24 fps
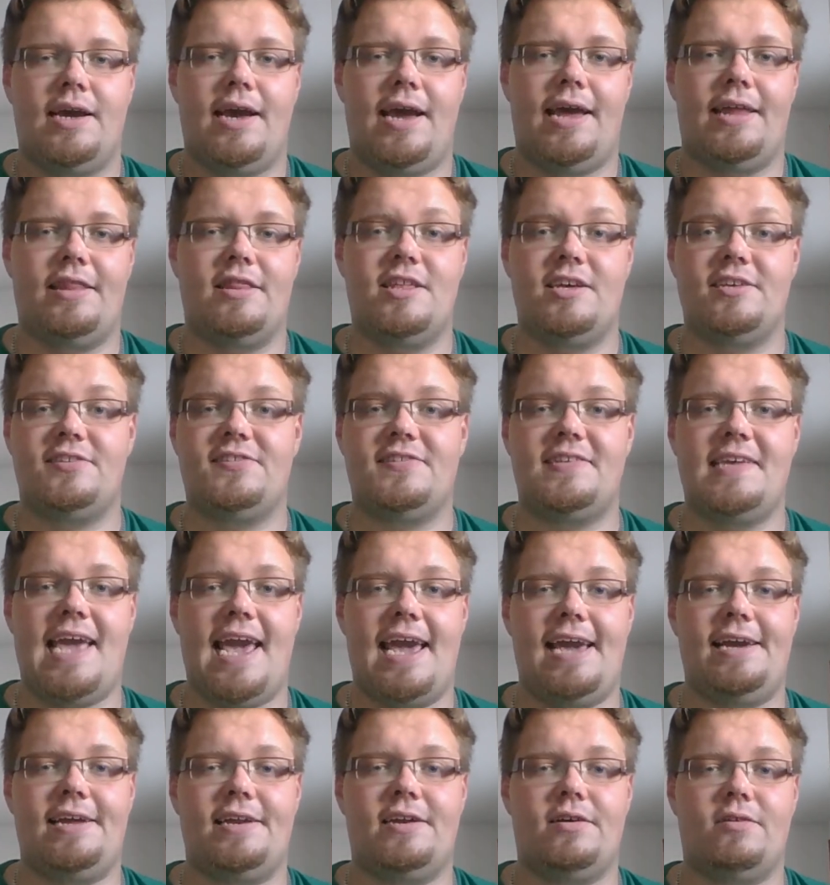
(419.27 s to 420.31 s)
And this
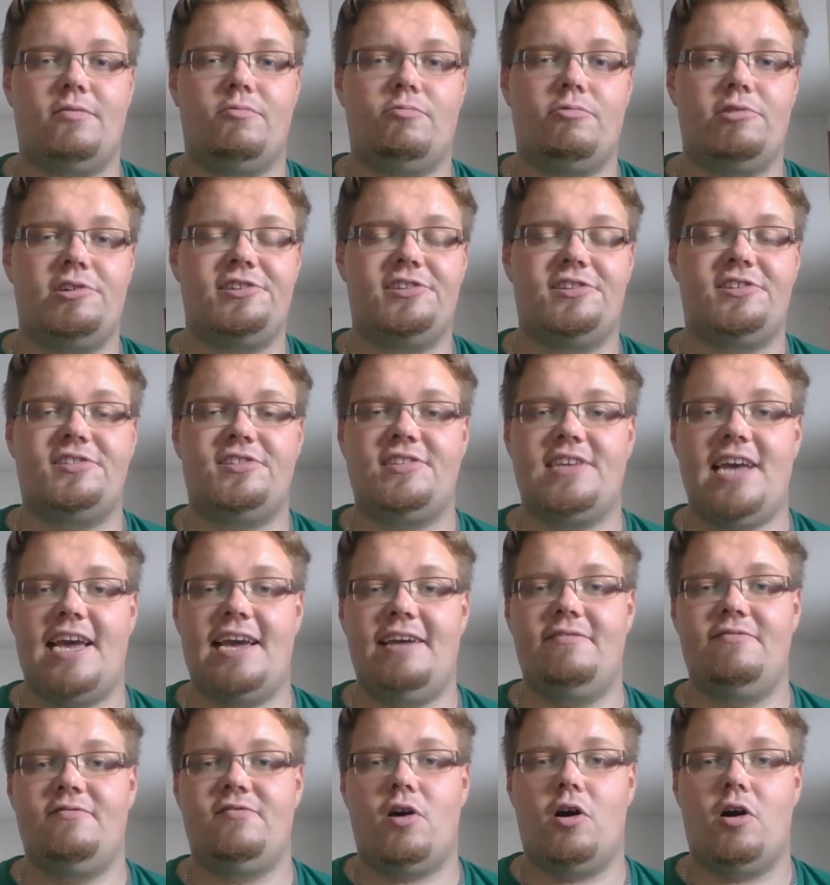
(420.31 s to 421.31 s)
gate would save